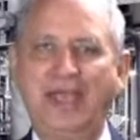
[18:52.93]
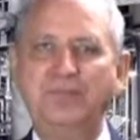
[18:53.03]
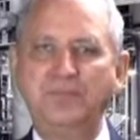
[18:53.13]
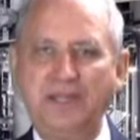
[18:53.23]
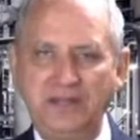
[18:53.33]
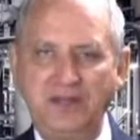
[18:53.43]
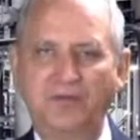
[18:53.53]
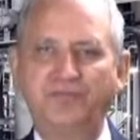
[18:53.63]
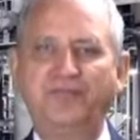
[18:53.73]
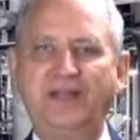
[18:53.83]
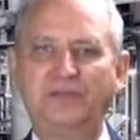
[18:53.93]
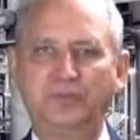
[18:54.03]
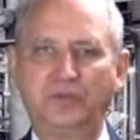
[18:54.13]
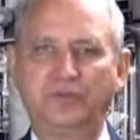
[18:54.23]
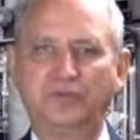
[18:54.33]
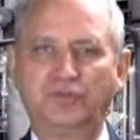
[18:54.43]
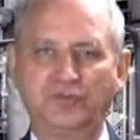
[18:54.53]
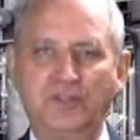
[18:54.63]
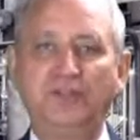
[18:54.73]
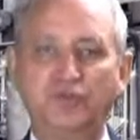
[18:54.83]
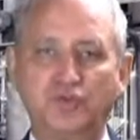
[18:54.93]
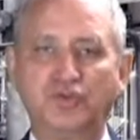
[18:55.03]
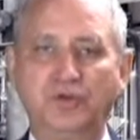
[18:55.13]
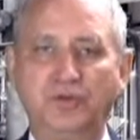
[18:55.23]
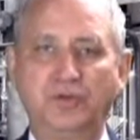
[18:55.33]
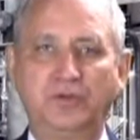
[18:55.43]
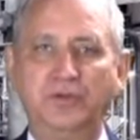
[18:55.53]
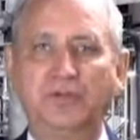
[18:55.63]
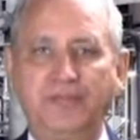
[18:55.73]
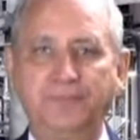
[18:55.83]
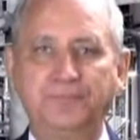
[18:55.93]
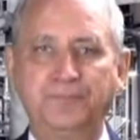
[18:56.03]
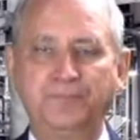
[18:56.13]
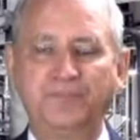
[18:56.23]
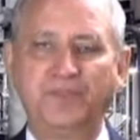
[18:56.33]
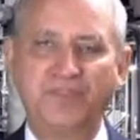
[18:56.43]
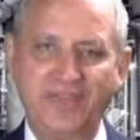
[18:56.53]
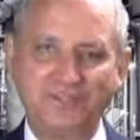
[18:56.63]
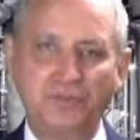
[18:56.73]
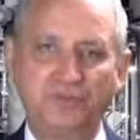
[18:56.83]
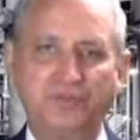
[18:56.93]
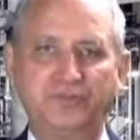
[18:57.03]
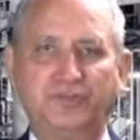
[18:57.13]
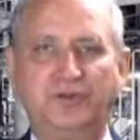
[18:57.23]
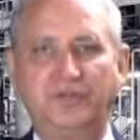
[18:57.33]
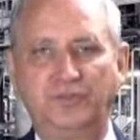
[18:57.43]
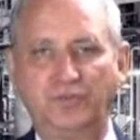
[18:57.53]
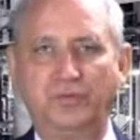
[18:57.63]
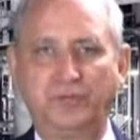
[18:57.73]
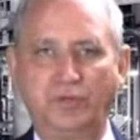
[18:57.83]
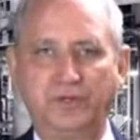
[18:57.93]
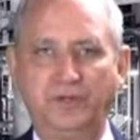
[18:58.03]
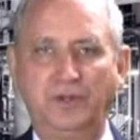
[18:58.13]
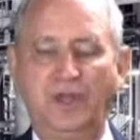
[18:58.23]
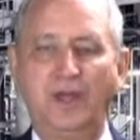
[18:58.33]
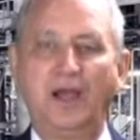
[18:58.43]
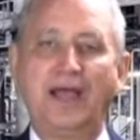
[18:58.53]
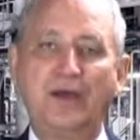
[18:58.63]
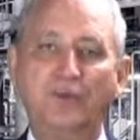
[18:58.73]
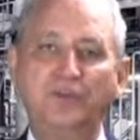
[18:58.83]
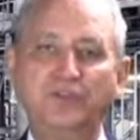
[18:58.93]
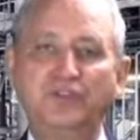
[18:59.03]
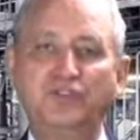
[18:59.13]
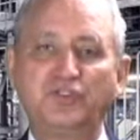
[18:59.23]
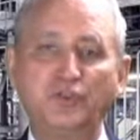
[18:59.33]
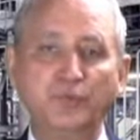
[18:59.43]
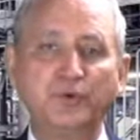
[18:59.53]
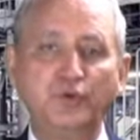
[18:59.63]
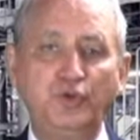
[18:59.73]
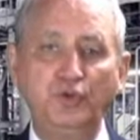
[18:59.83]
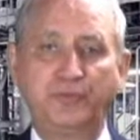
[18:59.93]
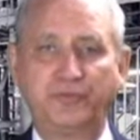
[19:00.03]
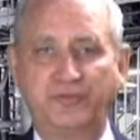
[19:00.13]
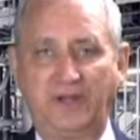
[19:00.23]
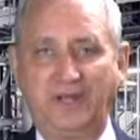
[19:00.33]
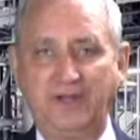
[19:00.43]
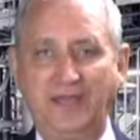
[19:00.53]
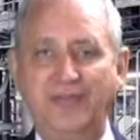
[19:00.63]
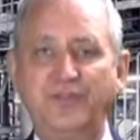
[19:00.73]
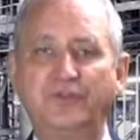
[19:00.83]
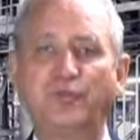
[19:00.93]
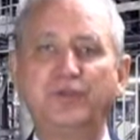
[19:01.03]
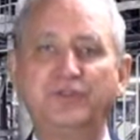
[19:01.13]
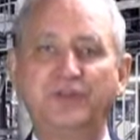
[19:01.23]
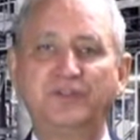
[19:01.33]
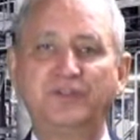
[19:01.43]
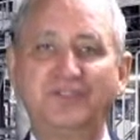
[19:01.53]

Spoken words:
and made it available to stain your shirt, okay? That's why surface area is so important. Ours is super duper fine, and therefore it does an